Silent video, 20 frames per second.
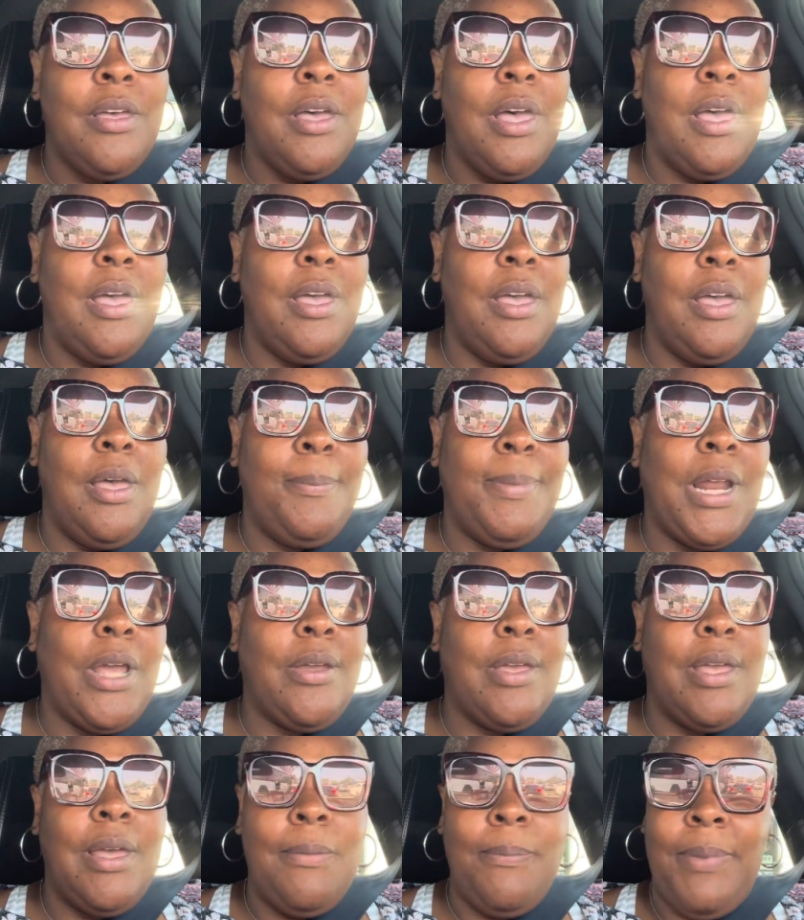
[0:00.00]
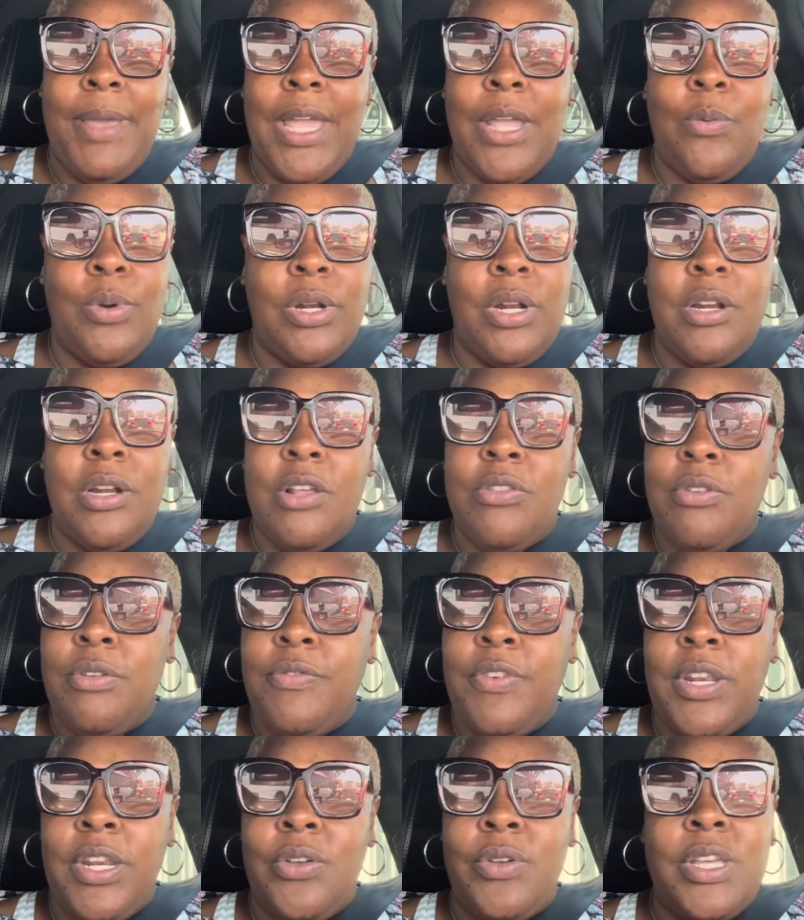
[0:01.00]
Um, but I'll come back with another
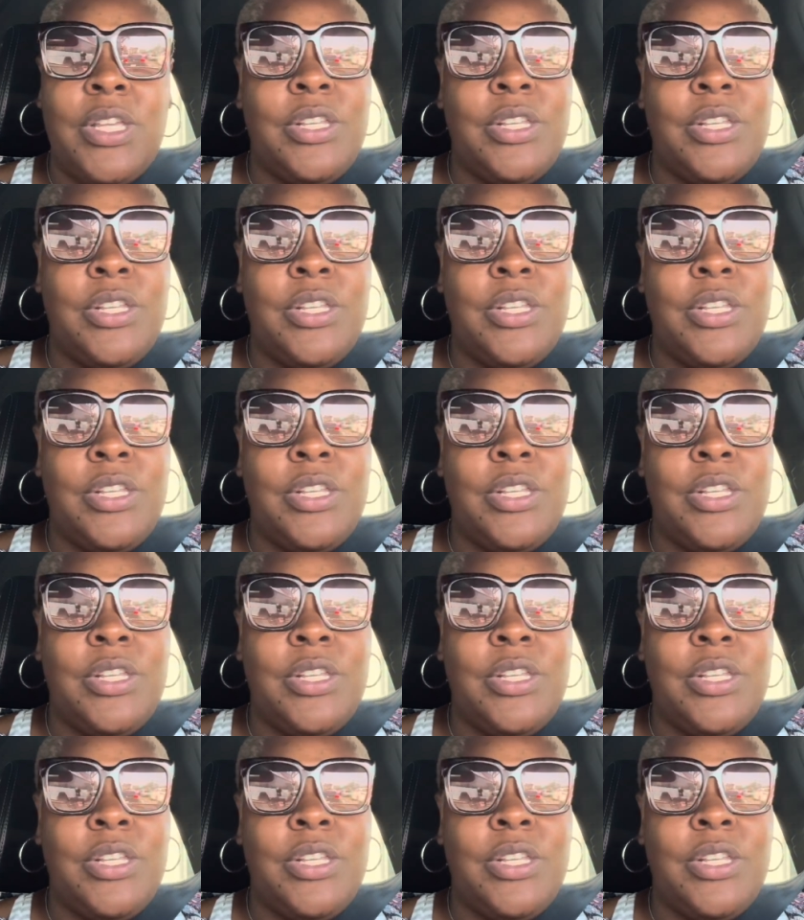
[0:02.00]
video.